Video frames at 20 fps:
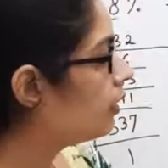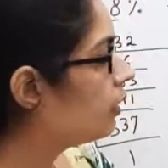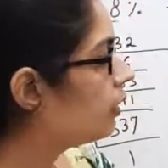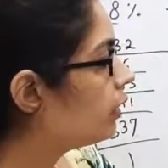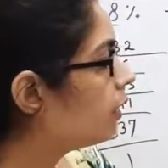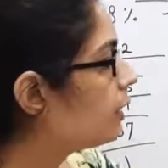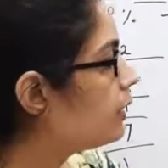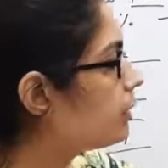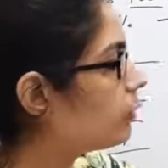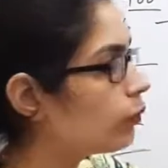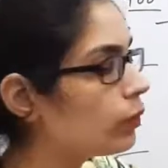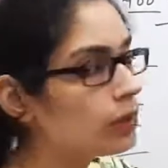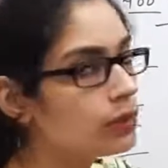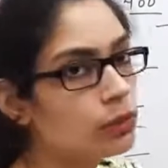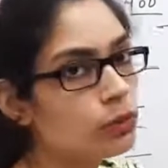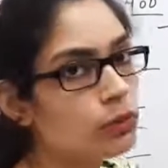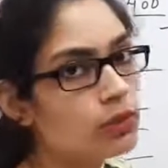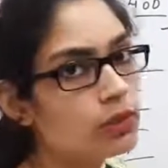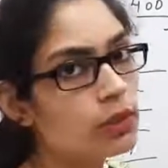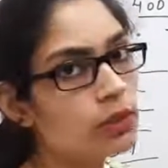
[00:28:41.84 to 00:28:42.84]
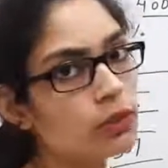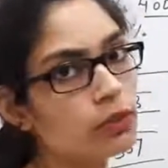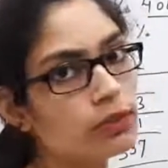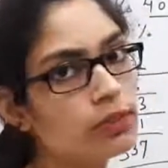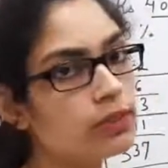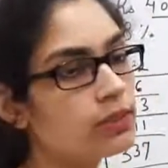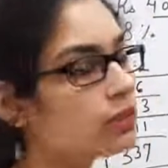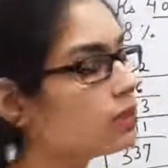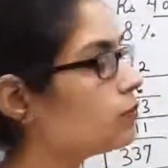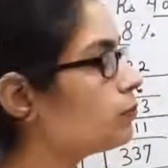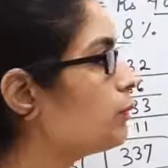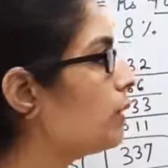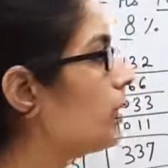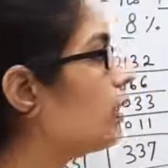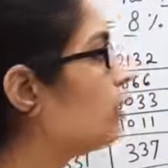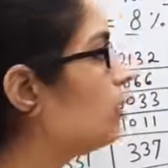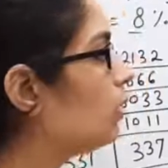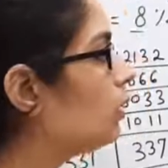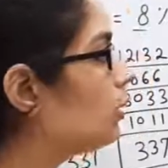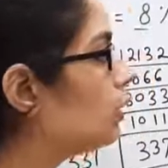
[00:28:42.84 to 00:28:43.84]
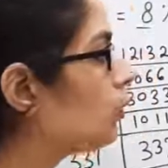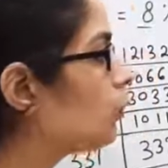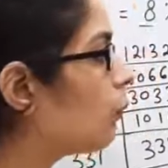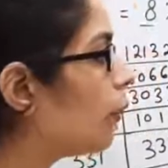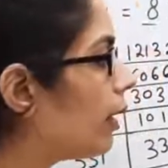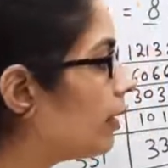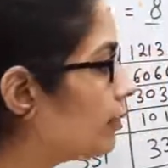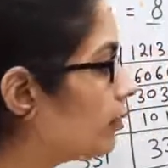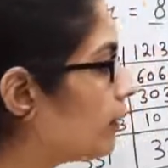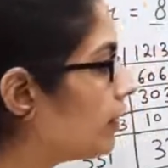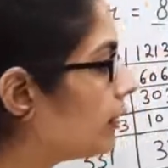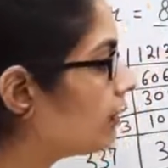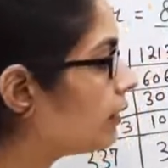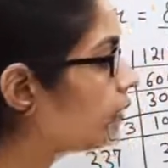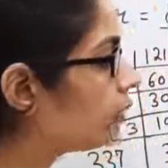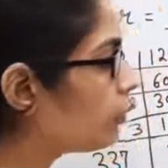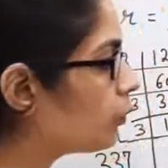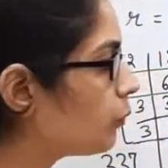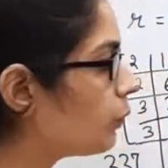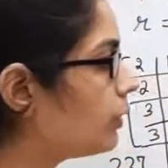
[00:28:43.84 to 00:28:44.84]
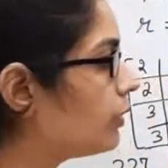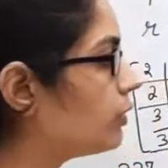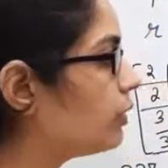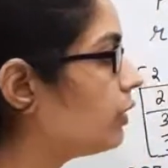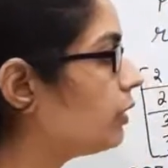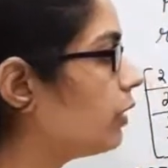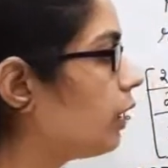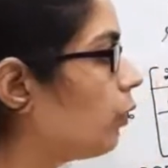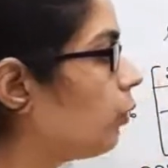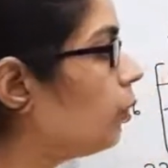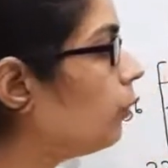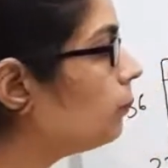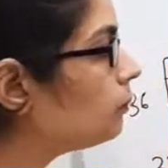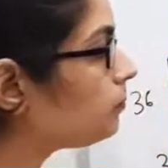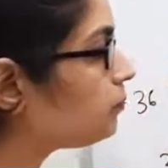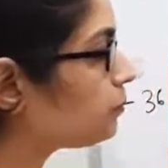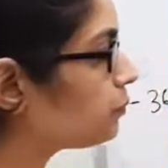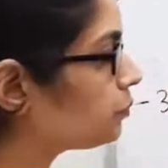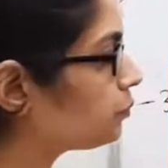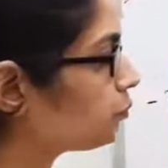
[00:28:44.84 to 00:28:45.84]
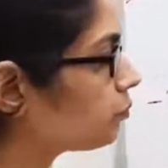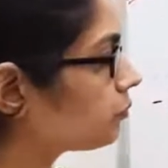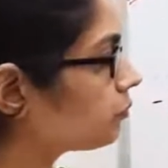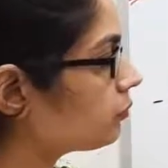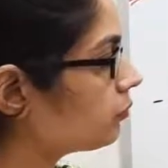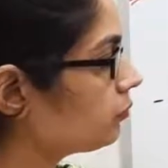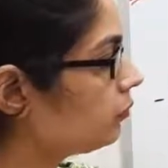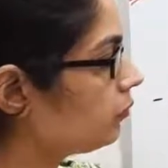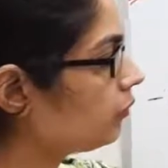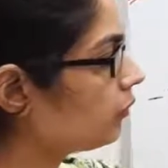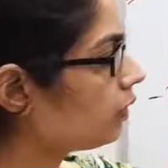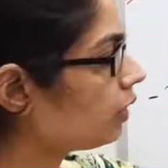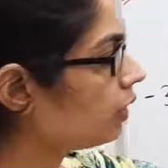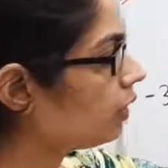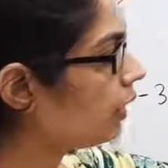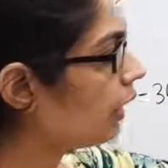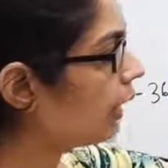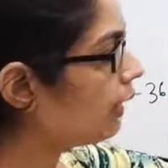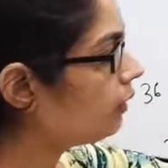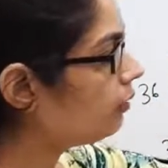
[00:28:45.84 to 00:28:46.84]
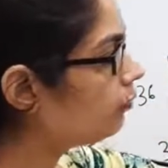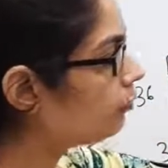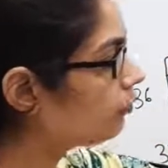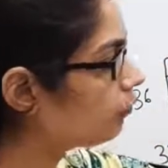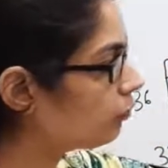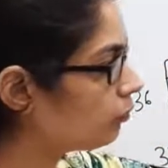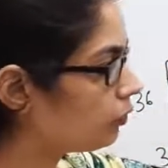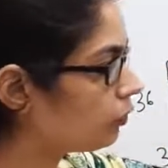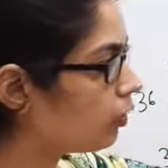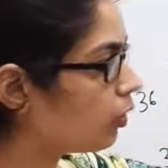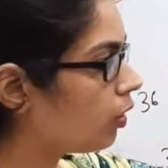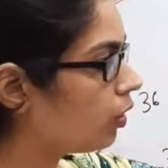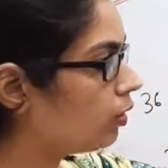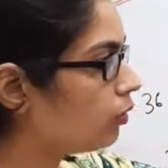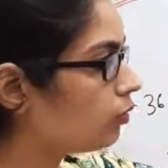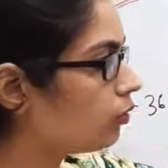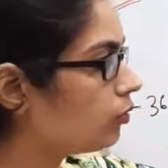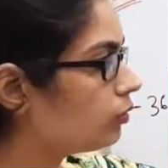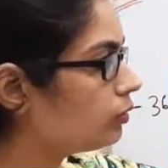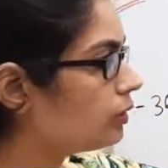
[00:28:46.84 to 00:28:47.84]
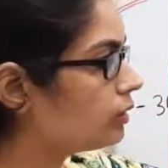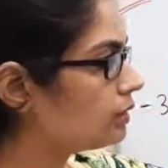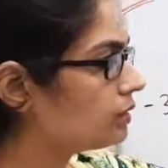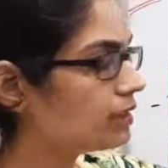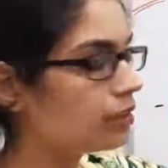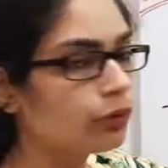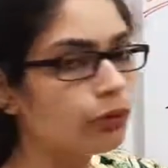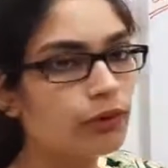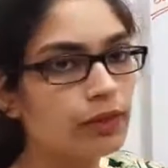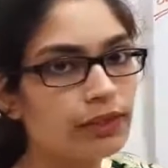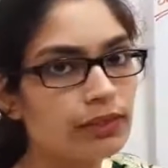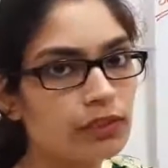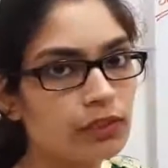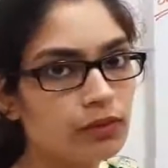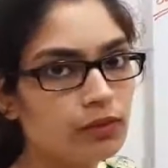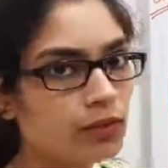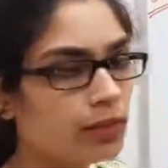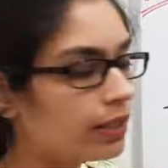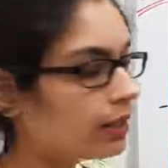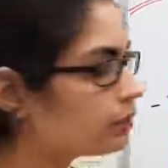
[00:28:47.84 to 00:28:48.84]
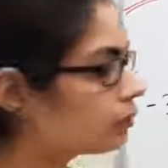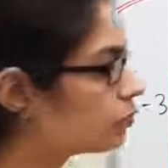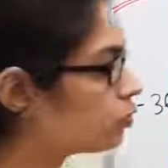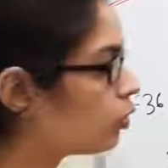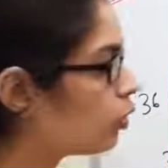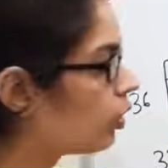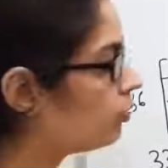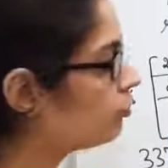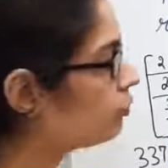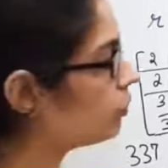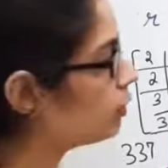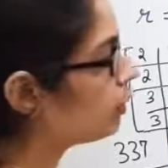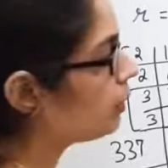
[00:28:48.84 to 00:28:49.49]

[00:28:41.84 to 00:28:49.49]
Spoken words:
equals to 0. This is my quadratic equation now. And we all know this equation we can solve